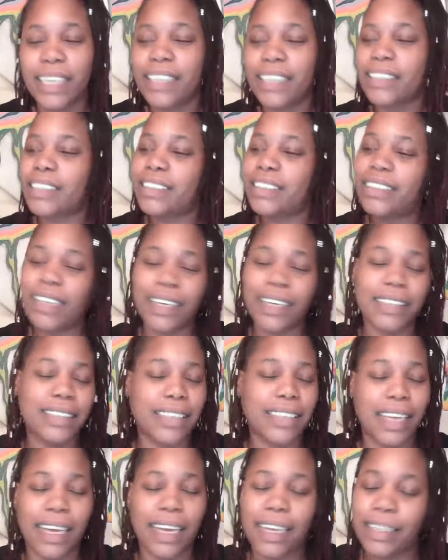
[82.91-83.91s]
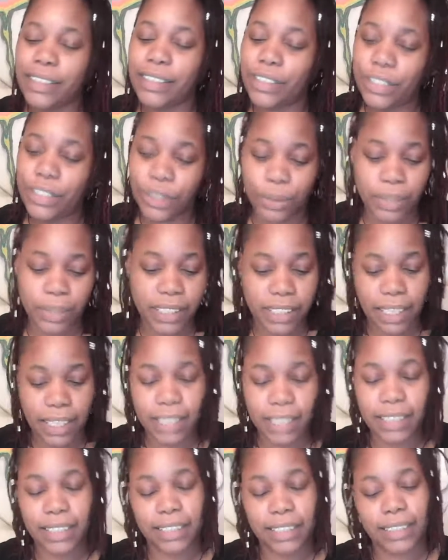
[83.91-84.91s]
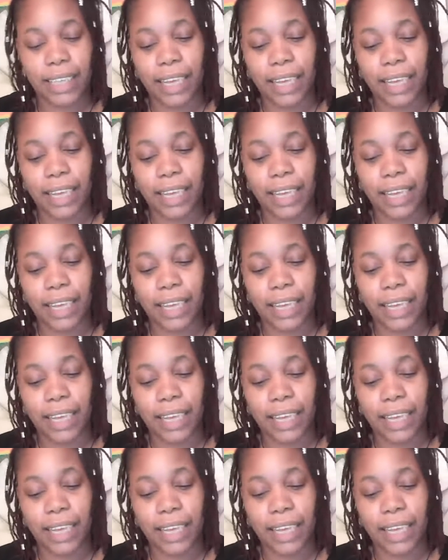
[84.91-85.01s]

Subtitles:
just does not do it justice.